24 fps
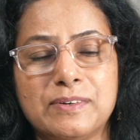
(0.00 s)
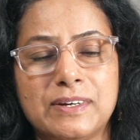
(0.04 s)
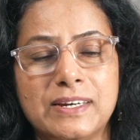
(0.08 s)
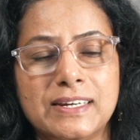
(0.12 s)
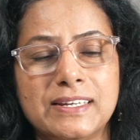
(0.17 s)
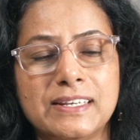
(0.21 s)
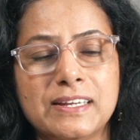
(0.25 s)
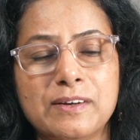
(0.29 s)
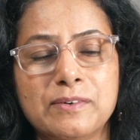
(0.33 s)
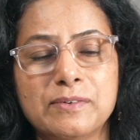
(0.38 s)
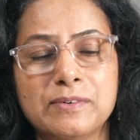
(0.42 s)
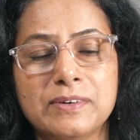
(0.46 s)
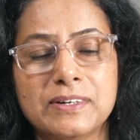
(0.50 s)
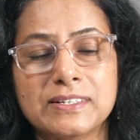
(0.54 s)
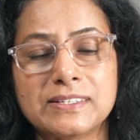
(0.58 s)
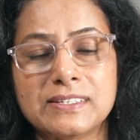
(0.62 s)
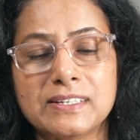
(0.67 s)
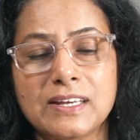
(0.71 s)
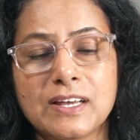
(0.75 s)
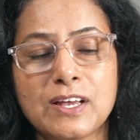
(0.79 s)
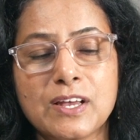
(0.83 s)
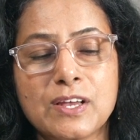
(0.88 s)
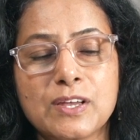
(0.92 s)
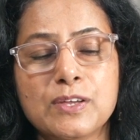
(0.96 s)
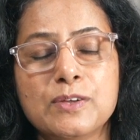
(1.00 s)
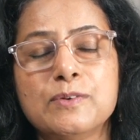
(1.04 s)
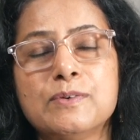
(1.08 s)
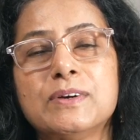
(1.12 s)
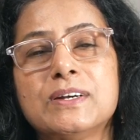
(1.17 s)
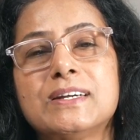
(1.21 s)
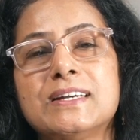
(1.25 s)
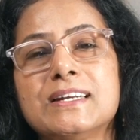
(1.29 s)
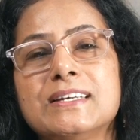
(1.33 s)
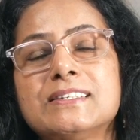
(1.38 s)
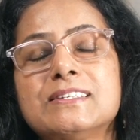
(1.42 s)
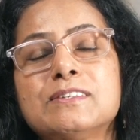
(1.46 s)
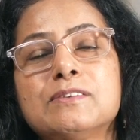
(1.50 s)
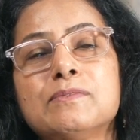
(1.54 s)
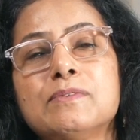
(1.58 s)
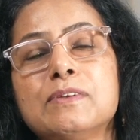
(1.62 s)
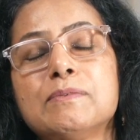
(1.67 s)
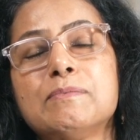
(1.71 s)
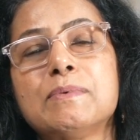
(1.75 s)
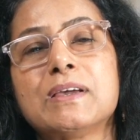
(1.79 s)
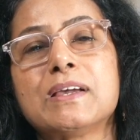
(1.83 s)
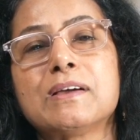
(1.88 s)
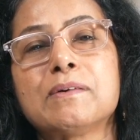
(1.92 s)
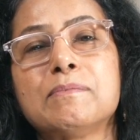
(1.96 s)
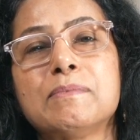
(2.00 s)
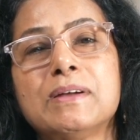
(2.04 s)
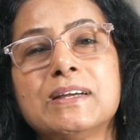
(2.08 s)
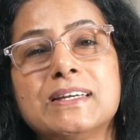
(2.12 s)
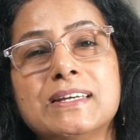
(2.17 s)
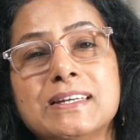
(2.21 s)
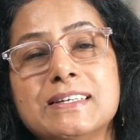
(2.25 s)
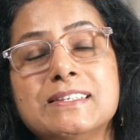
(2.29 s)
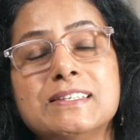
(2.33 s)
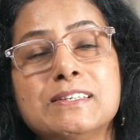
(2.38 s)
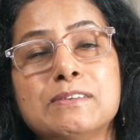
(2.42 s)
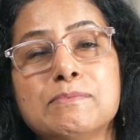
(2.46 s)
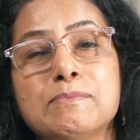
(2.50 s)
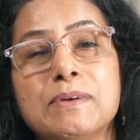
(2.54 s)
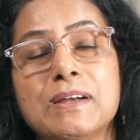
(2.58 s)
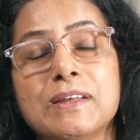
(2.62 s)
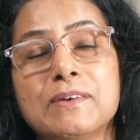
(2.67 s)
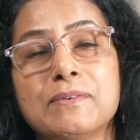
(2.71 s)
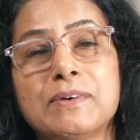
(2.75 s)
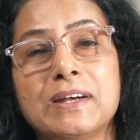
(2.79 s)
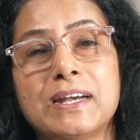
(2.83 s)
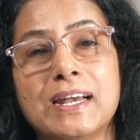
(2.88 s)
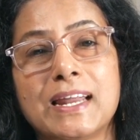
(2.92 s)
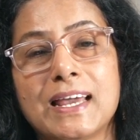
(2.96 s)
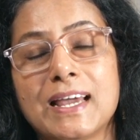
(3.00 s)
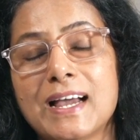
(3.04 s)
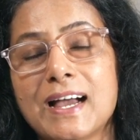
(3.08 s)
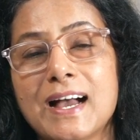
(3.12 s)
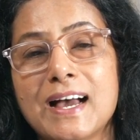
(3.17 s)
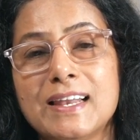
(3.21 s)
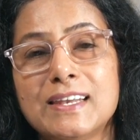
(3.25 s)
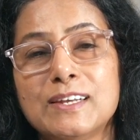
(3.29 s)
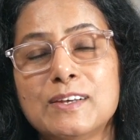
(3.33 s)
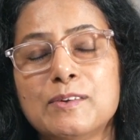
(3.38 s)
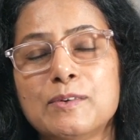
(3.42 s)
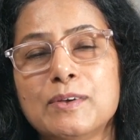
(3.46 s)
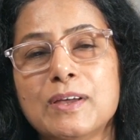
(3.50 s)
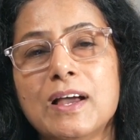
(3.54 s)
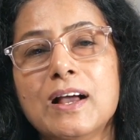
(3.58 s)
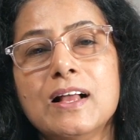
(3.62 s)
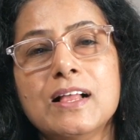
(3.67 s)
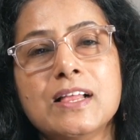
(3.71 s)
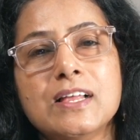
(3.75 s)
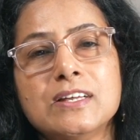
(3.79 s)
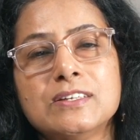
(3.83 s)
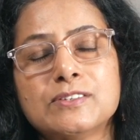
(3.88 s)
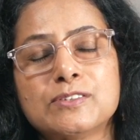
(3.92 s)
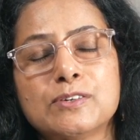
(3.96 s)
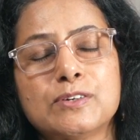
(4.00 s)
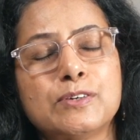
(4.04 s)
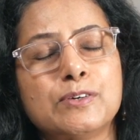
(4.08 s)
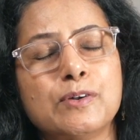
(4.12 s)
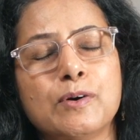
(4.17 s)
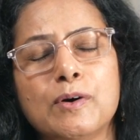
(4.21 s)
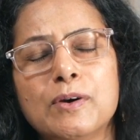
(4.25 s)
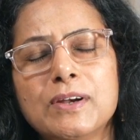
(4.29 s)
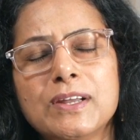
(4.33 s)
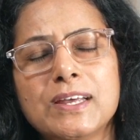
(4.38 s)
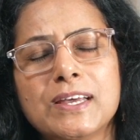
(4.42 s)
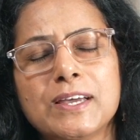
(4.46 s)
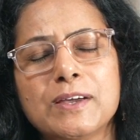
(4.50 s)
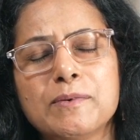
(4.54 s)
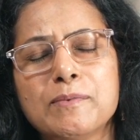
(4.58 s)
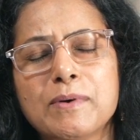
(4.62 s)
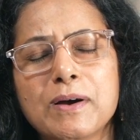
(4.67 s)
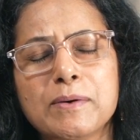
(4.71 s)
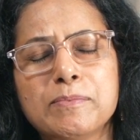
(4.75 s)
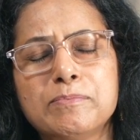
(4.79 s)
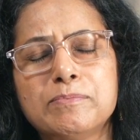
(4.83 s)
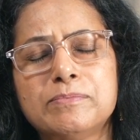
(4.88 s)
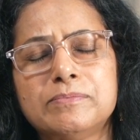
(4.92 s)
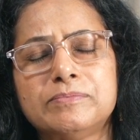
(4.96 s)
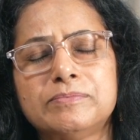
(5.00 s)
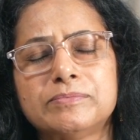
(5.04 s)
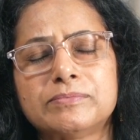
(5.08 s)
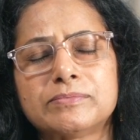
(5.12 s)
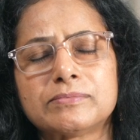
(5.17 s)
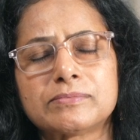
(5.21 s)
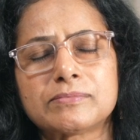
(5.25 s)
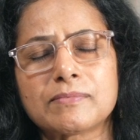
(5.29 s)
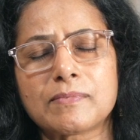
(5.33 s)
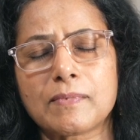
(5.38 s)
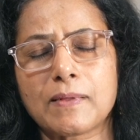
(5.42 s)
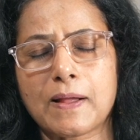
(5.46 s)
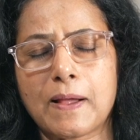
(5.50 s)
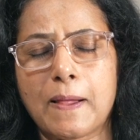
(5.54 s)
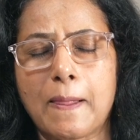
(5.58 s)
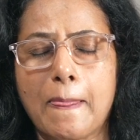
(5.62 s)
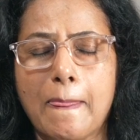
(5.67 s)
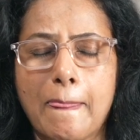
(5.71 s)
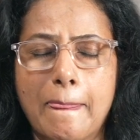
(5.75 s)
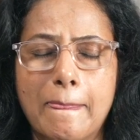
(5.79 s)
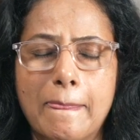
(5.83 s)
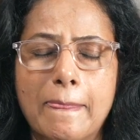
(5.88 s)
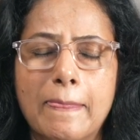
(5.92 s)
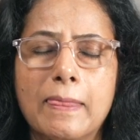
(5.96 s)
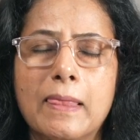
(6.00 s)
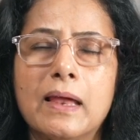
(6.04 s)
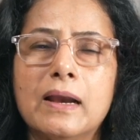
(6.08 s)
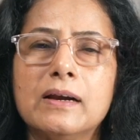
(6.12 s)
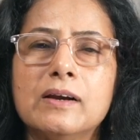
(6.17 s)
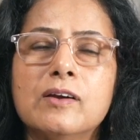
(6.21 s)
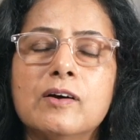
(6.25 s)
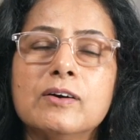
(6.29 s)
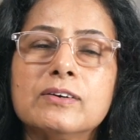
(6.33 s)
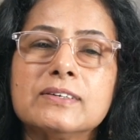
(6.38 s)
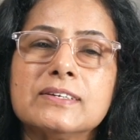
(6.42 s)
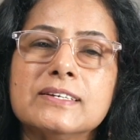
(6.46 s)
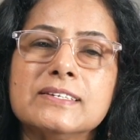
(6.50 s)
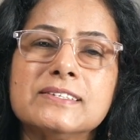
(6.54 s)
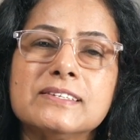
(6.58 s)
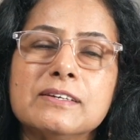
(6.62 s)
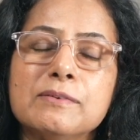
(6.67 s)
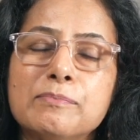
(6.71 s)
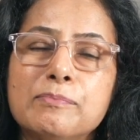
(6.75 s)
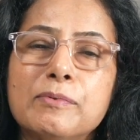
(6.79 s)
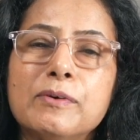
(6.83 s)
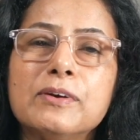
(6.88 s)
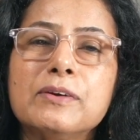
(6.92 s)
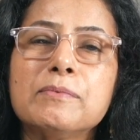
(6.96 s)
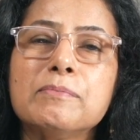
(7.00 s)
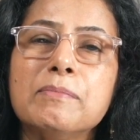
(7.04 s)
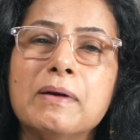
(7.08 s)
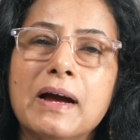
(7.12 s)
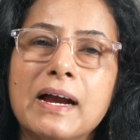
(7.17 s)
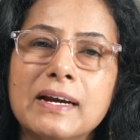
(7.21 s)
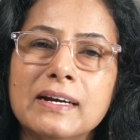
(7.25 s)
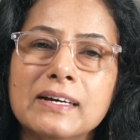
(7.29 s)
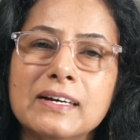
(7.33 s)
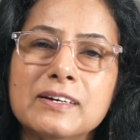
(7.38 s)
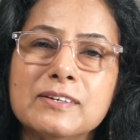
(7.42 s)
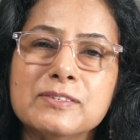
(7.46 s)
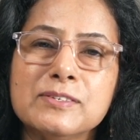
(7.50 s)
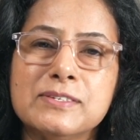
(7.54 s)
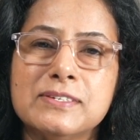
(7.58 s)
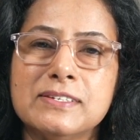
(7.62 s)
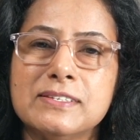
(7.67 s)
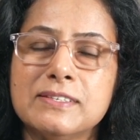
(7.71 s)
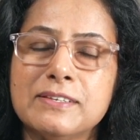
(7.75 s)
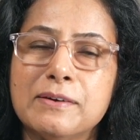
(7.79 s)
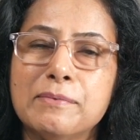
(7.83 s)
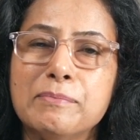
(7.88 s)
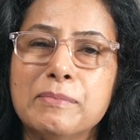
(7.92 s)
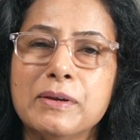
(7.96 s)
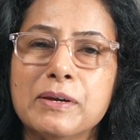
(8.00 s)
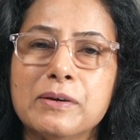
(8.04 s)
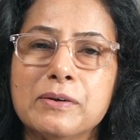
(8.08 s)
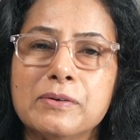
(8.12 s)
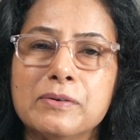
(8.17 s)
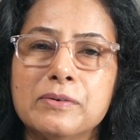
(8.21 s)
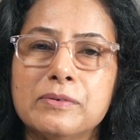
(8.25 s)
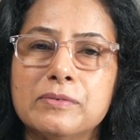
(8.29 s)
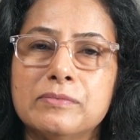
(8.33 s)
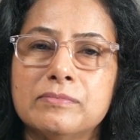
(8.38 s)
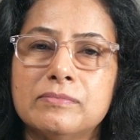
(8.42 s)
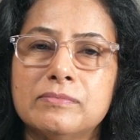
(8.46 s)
what in other words your test will become a testimony one day. Hallelujah. So don't give up. Doctor's report bad ga vachinda meeku,